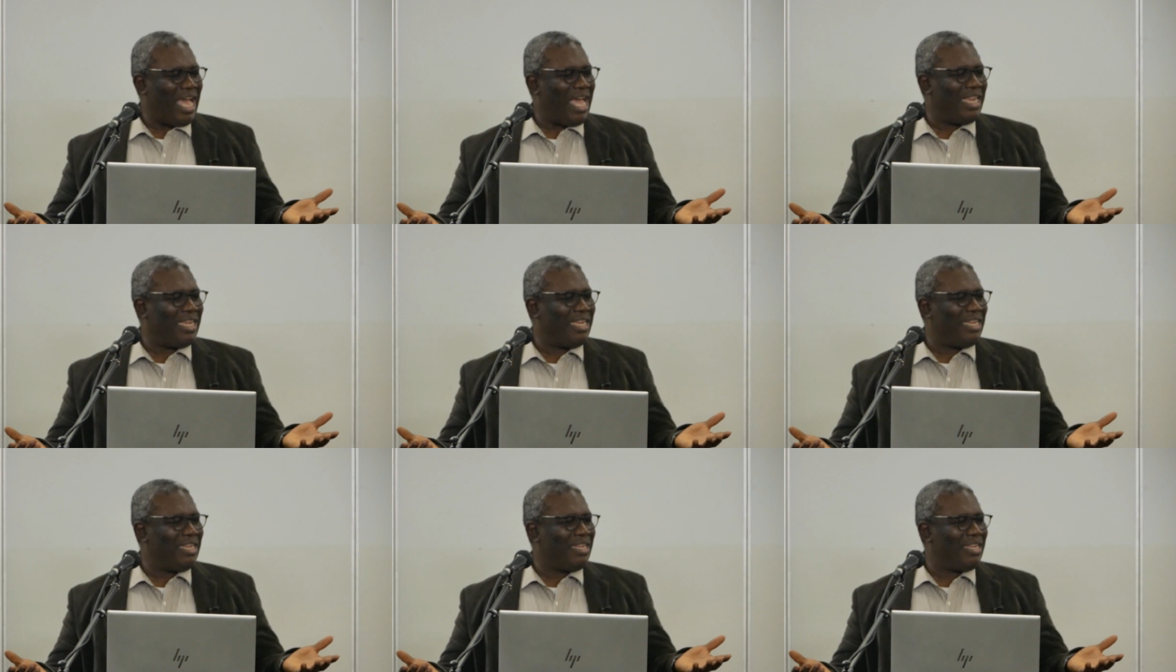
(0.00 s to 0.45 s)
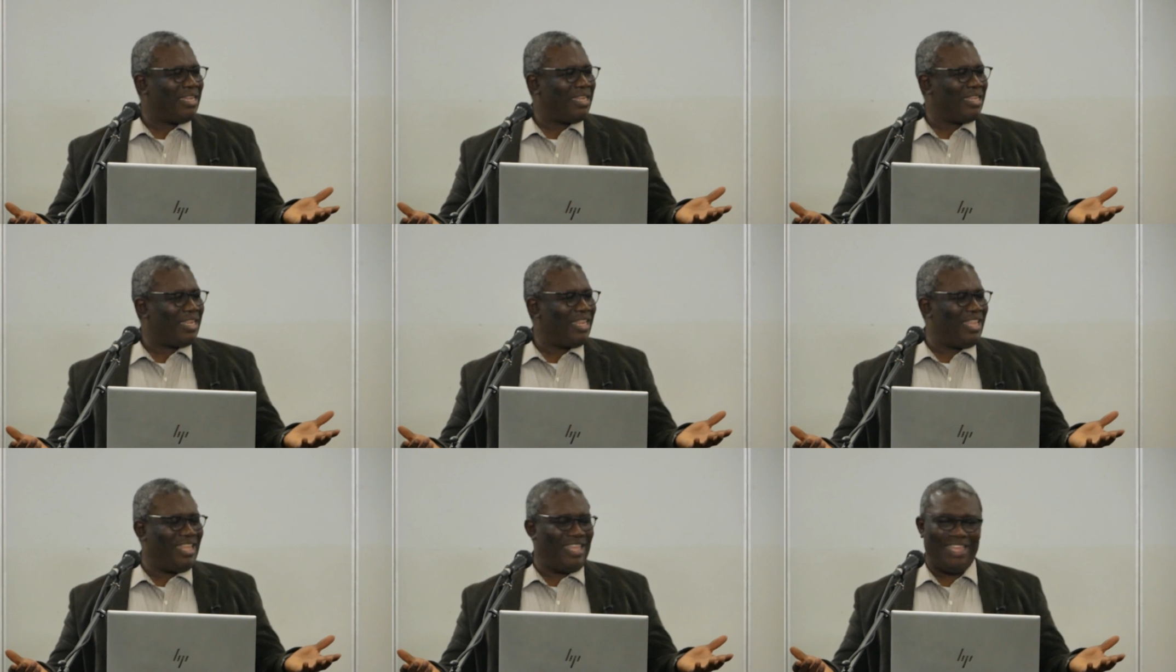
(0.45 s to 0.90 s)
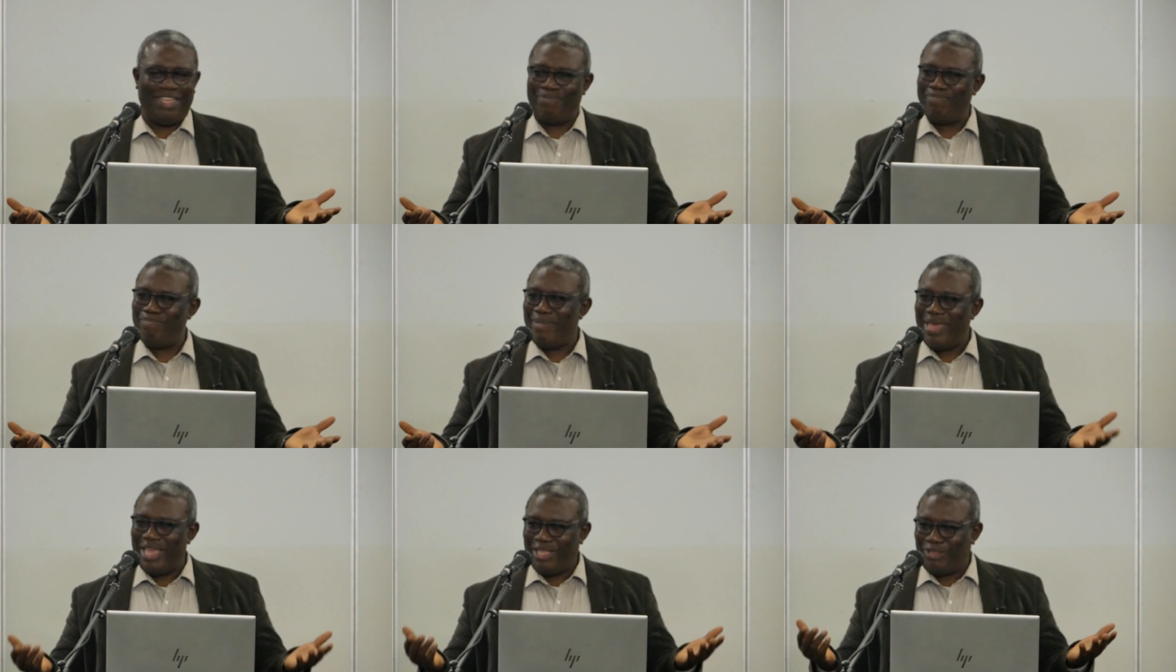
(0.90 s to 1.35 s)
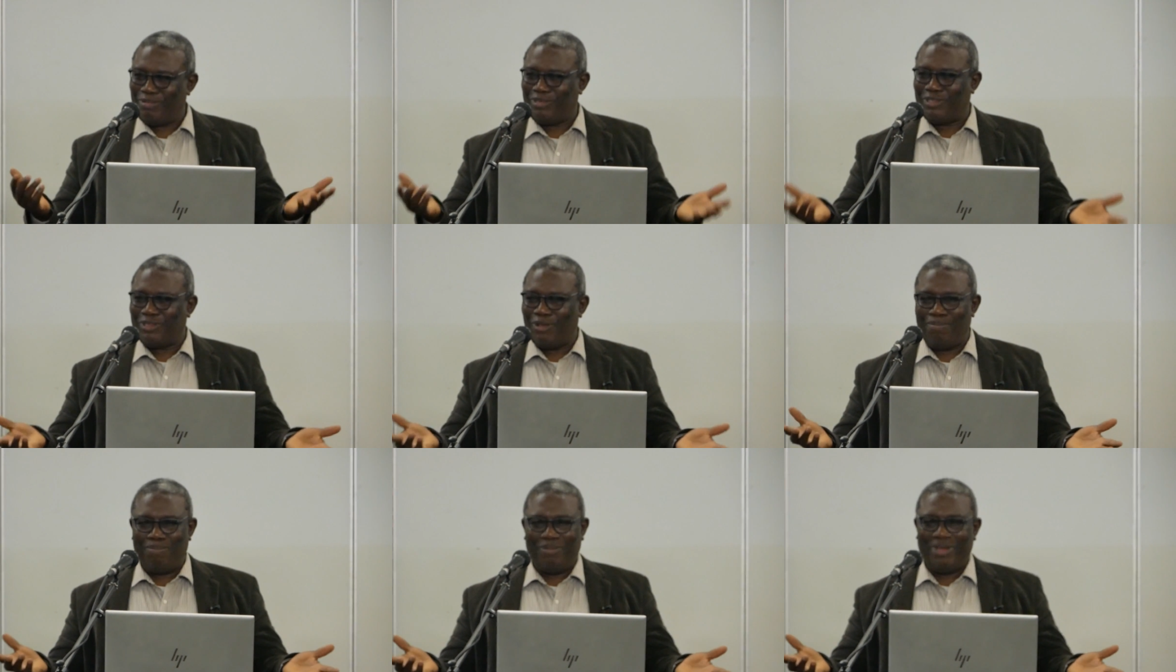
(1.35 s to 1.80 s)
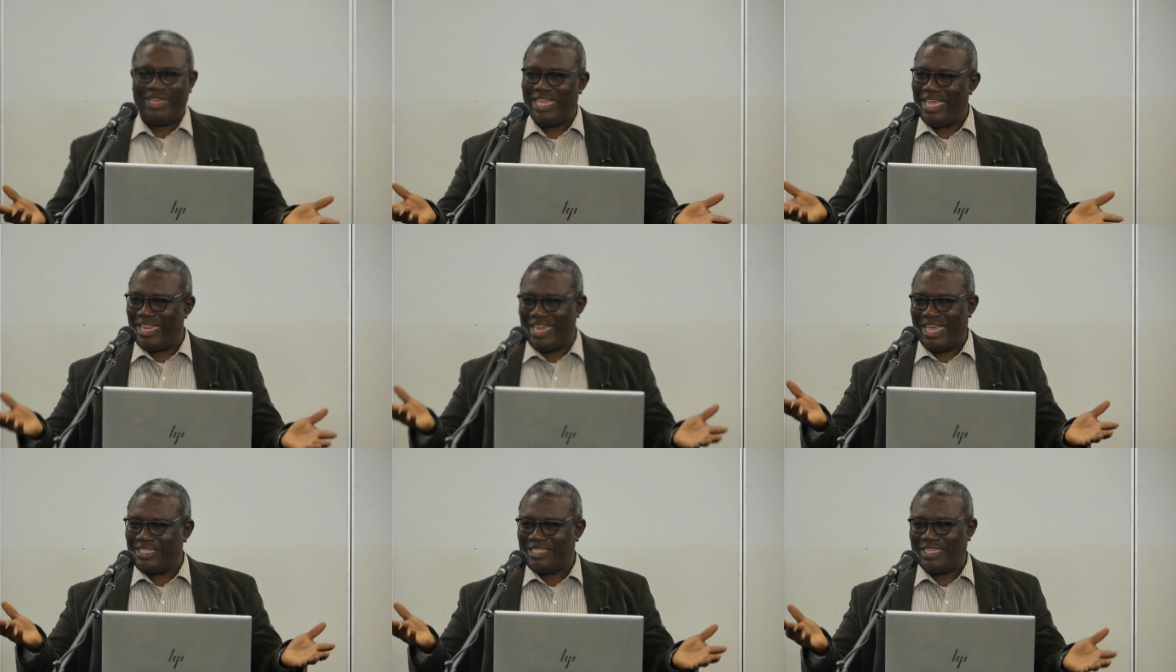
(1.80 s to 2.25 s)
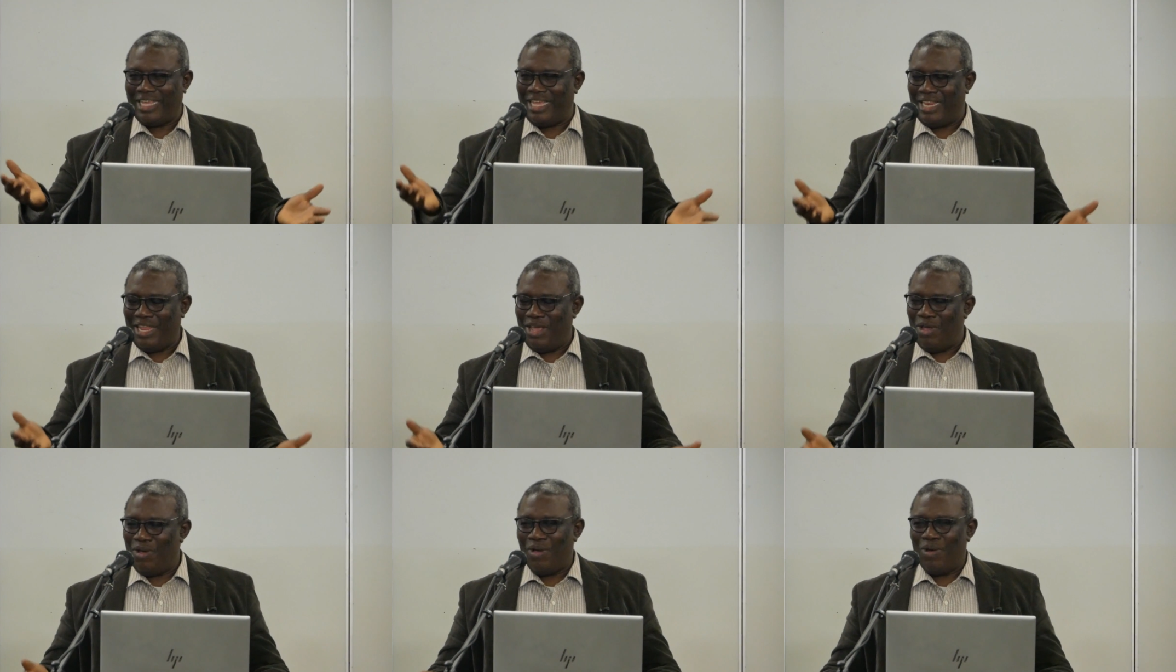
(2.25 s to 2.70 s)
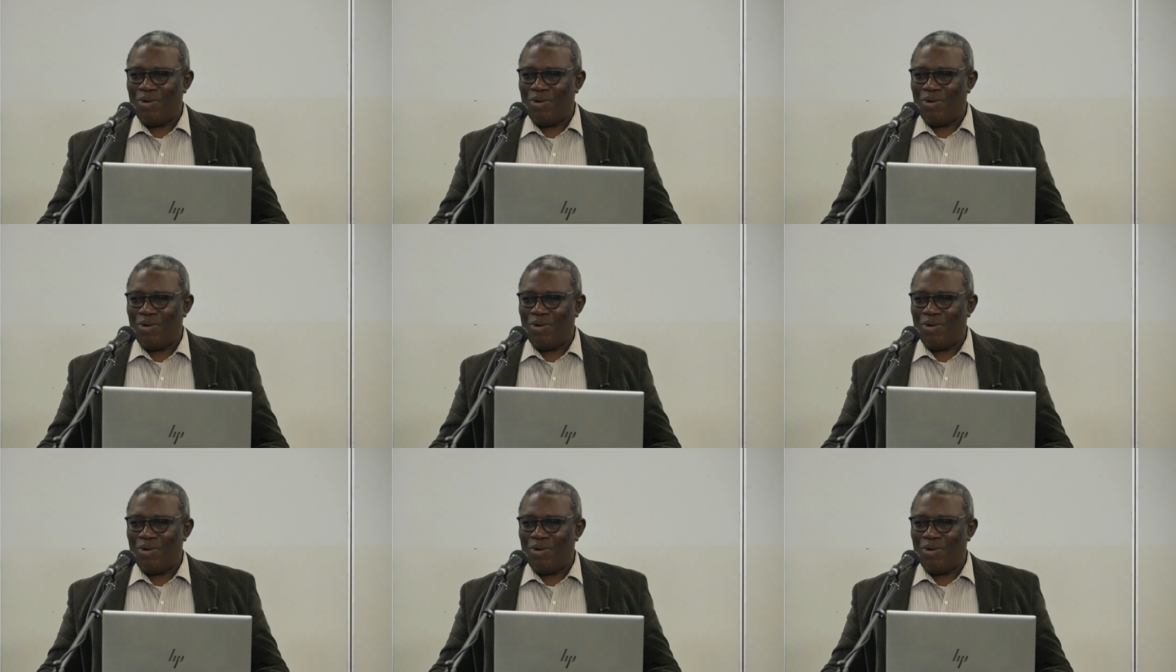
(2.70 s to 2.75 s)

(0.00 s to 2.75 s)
and met somebody and I said,